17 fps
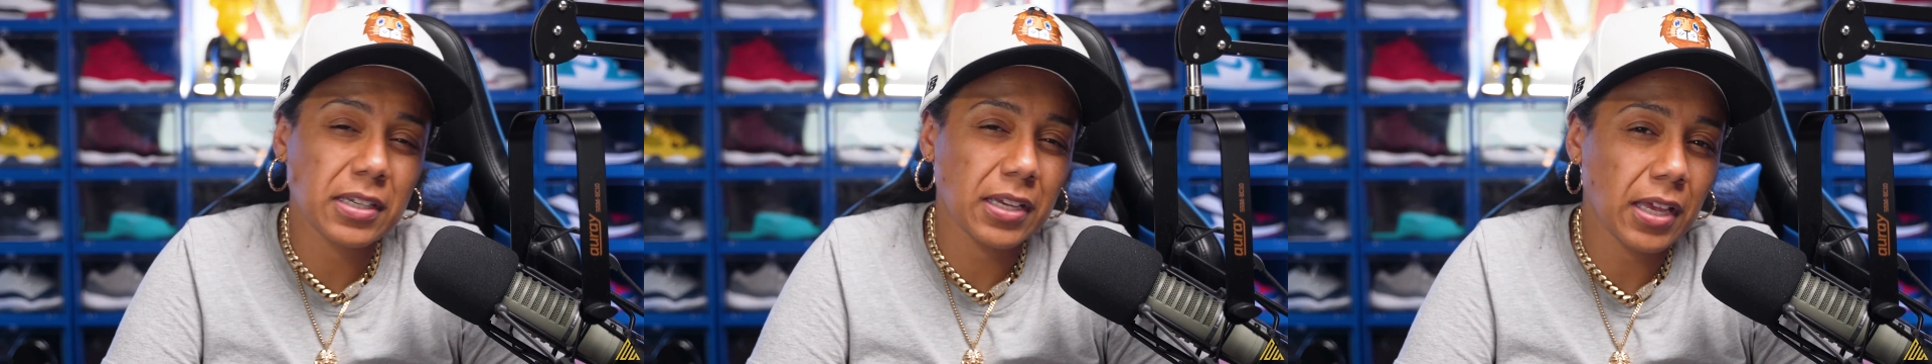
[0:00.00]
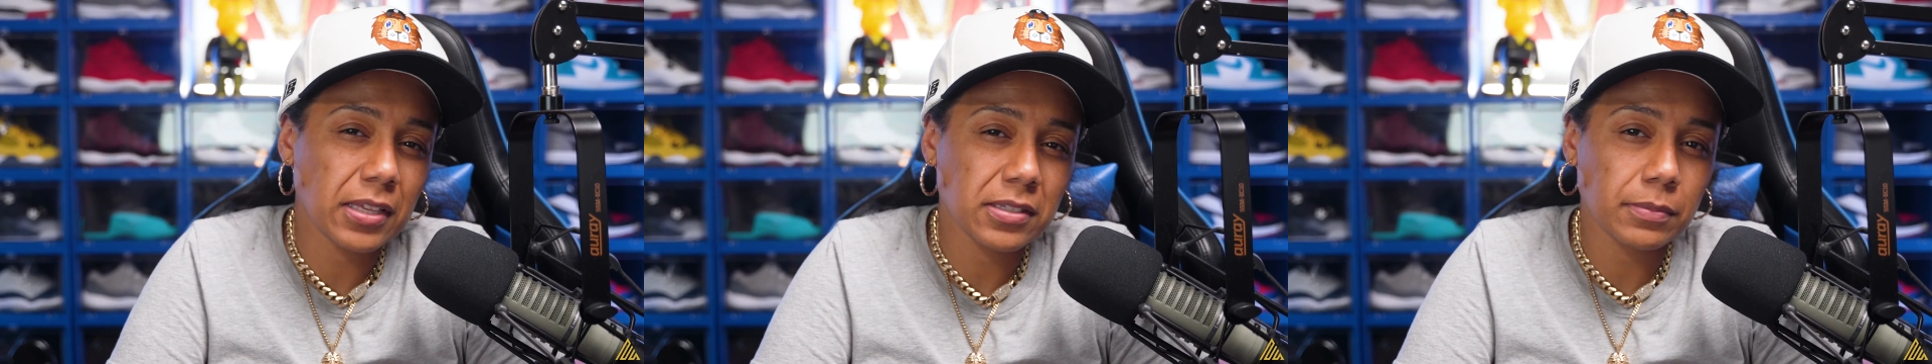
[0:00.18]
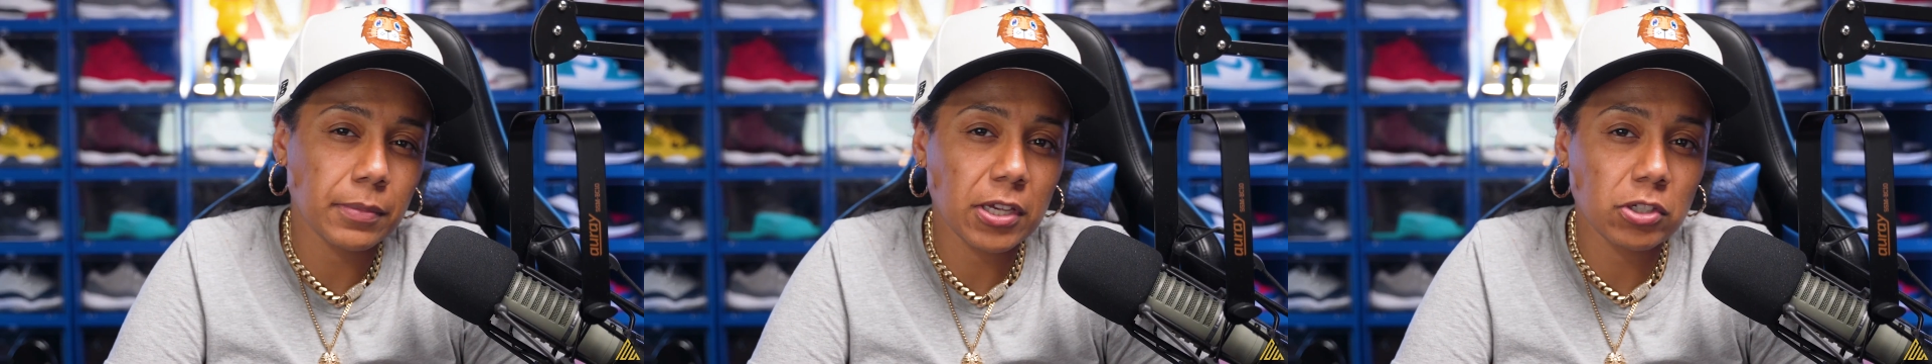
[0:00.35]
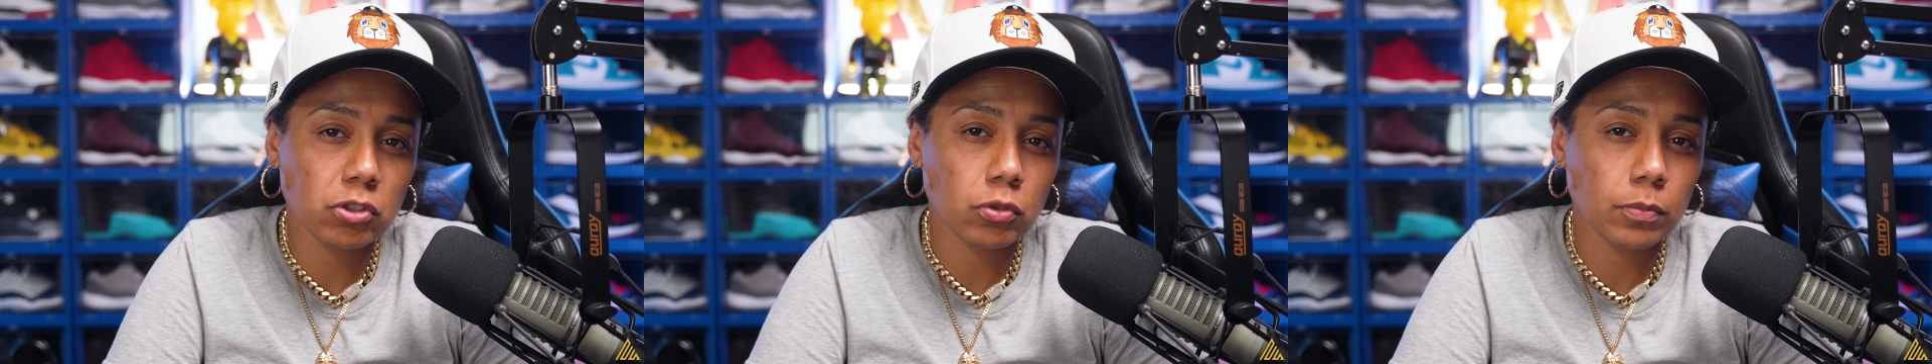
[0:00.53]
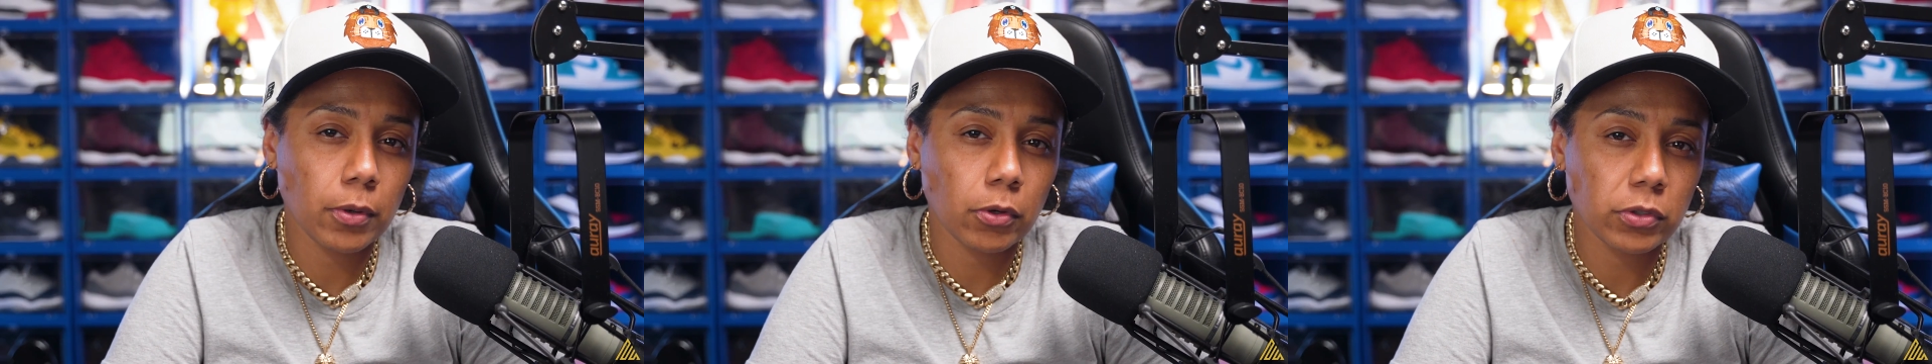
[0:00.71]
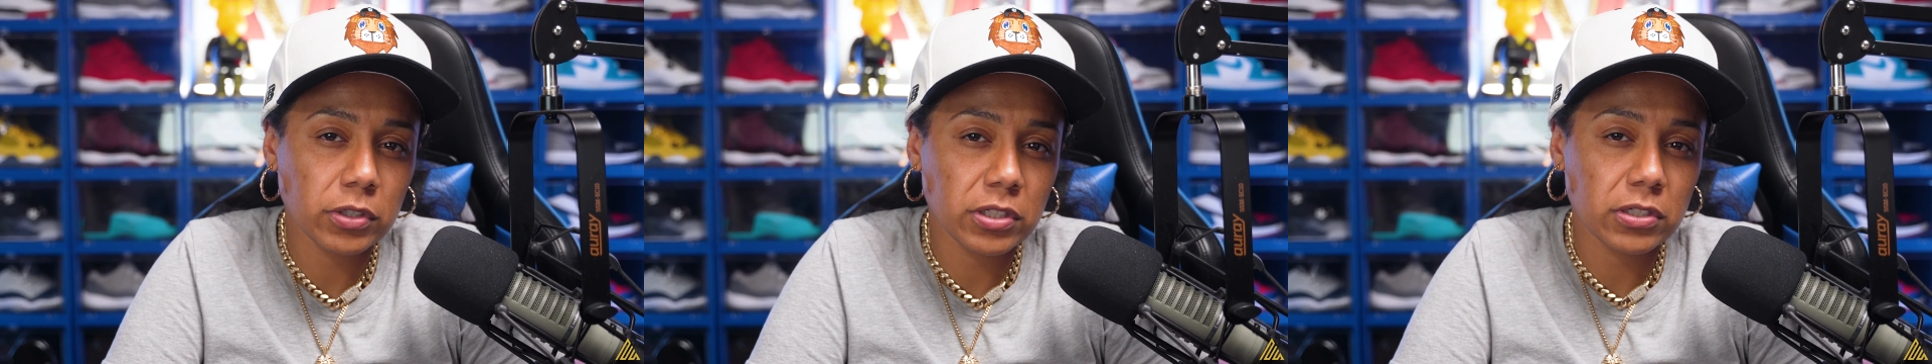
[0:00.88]
got some extra
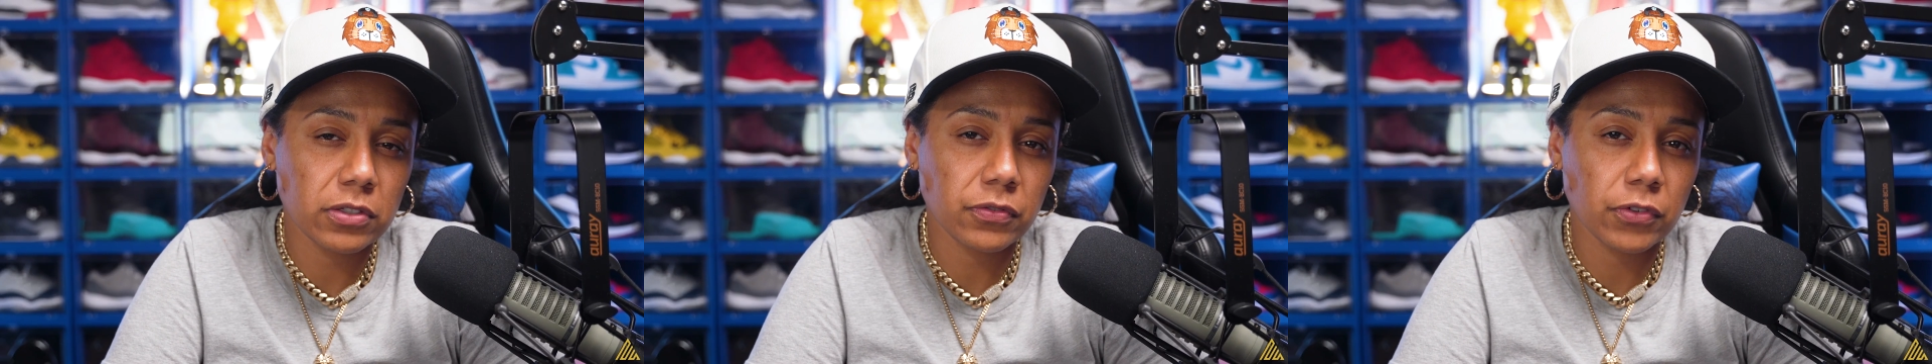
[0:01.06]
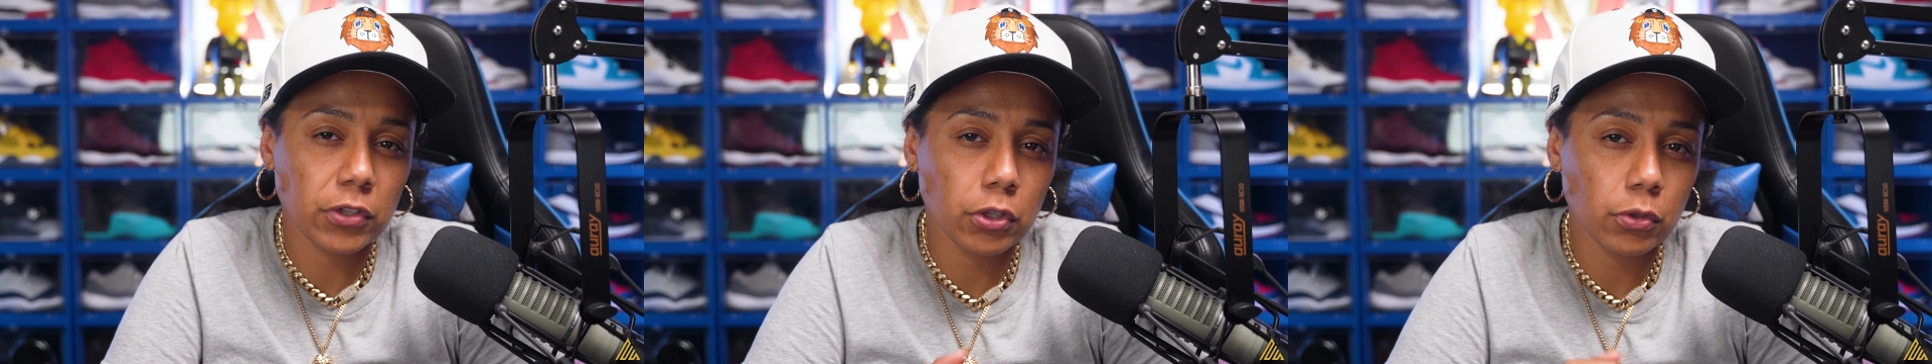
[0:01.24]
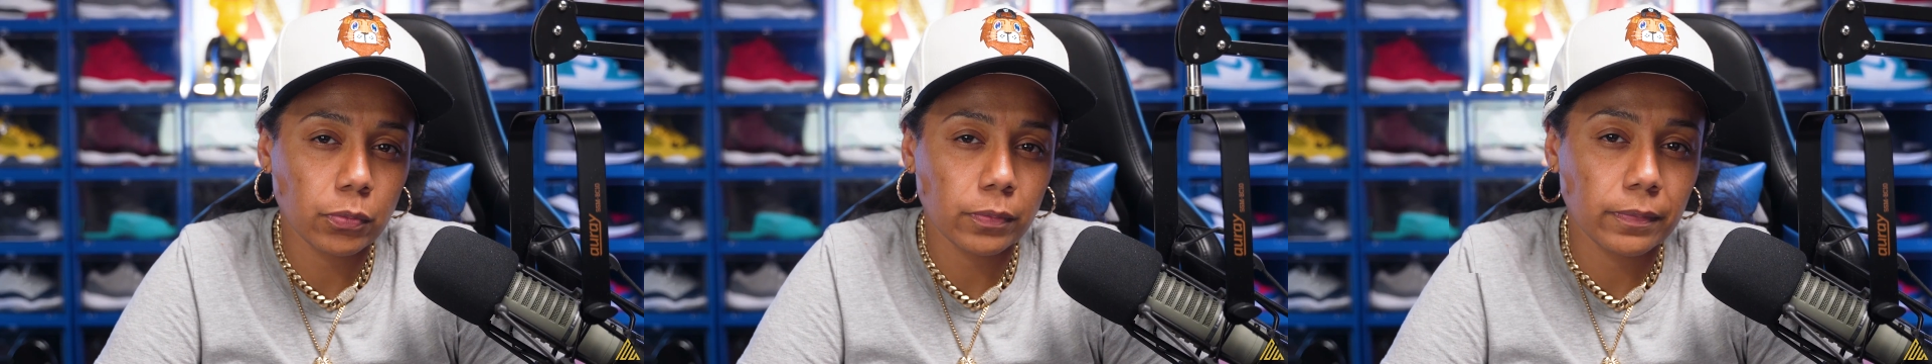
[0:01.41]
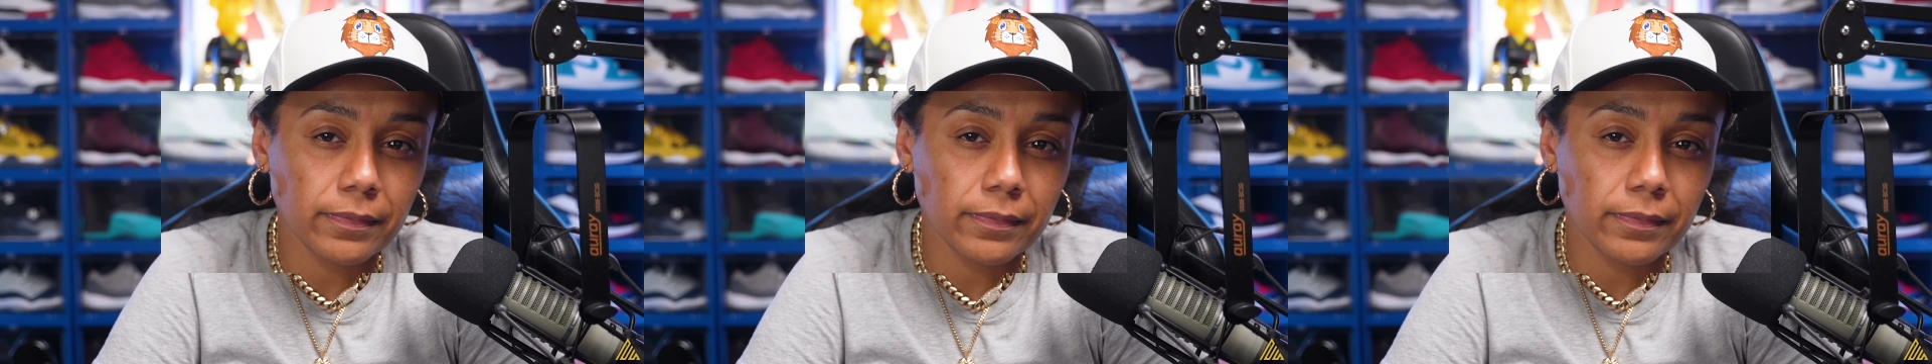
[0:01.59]
bonuses for you.